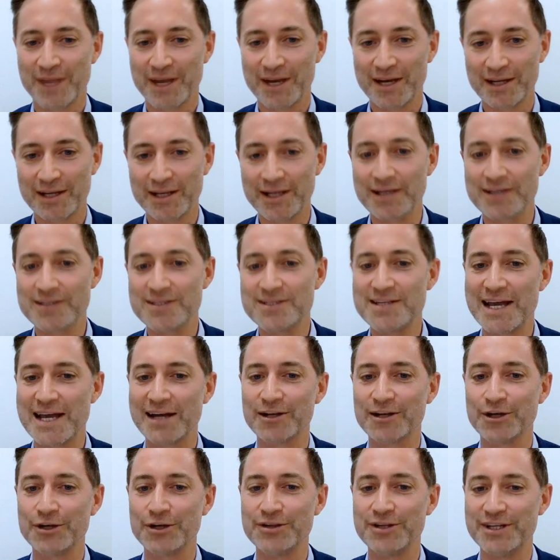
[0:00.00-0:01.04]
and a link to
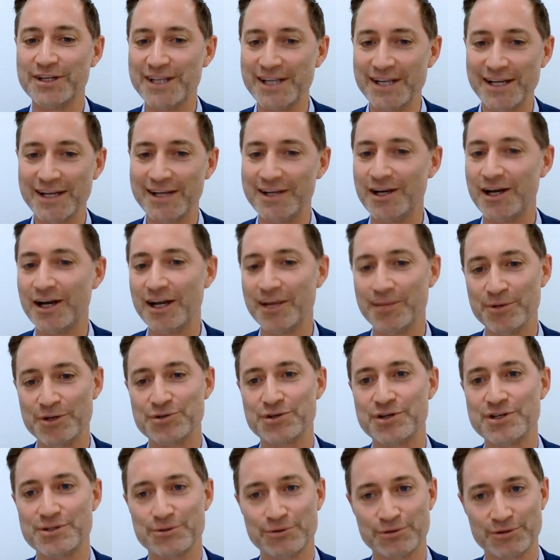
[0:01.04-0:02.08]
download the DEI
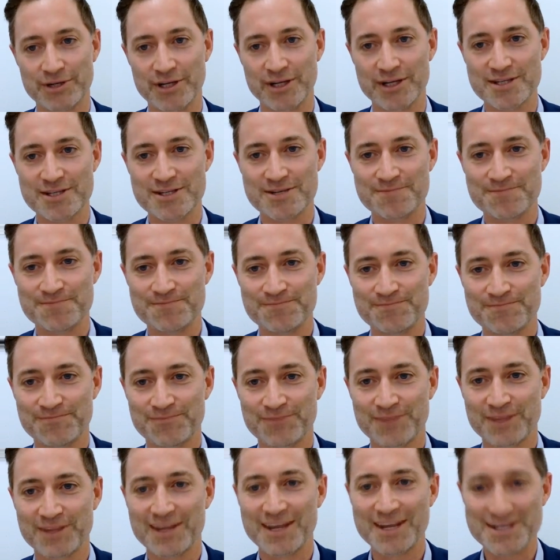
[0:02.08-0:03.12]
imagery toolkits.
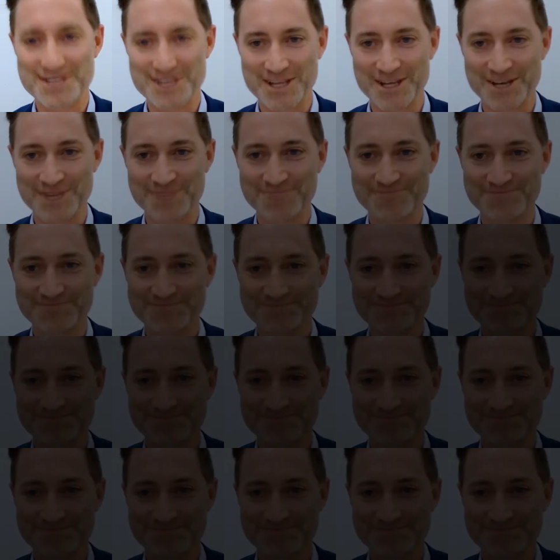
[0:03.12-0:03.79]
Thanks again.